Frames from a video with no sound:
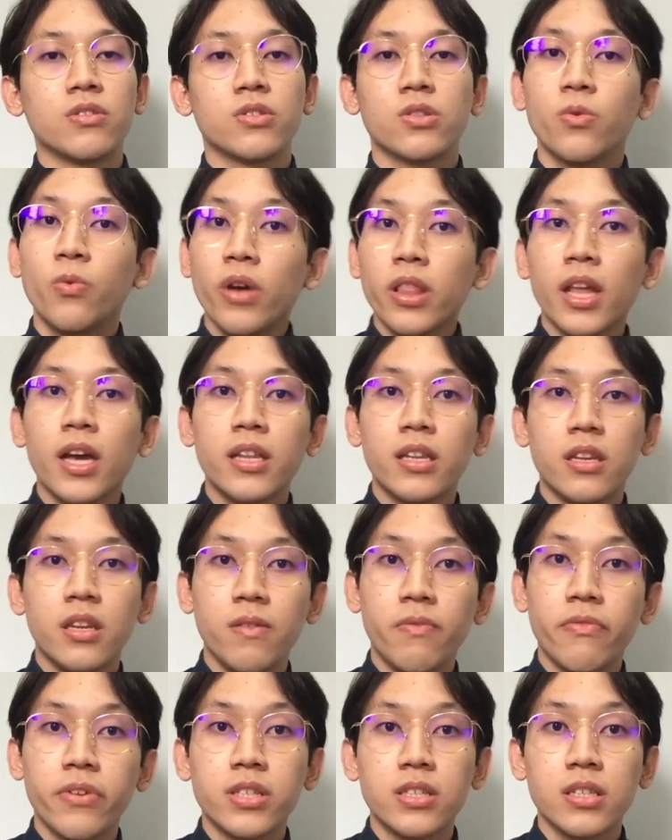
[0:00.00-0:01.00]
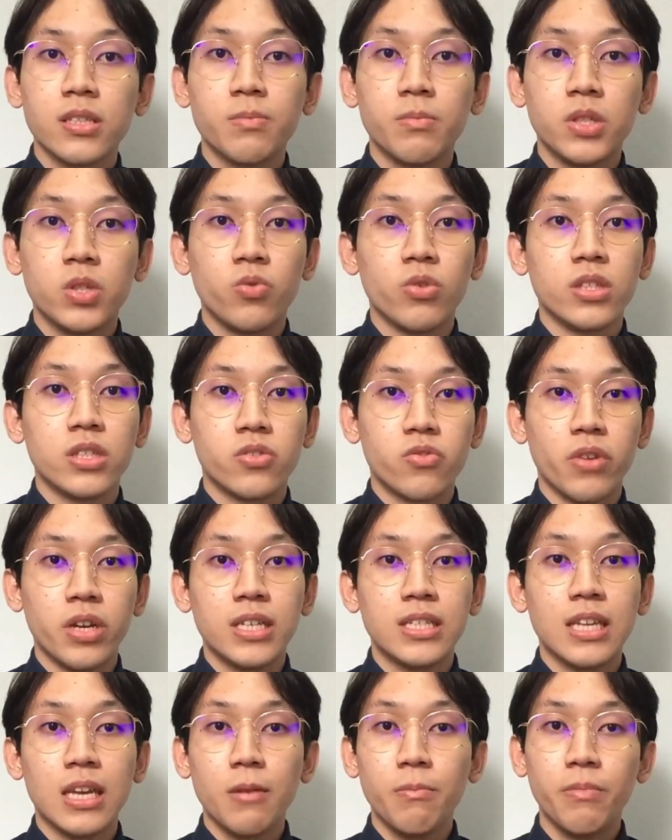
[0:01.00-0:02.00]
So what are the differences between
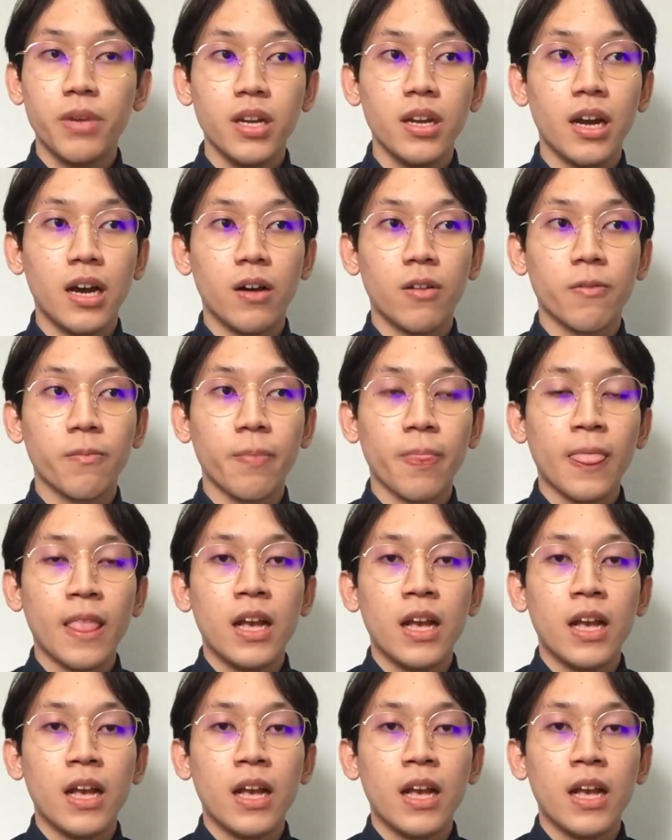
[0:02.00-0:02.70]
stress and burnout?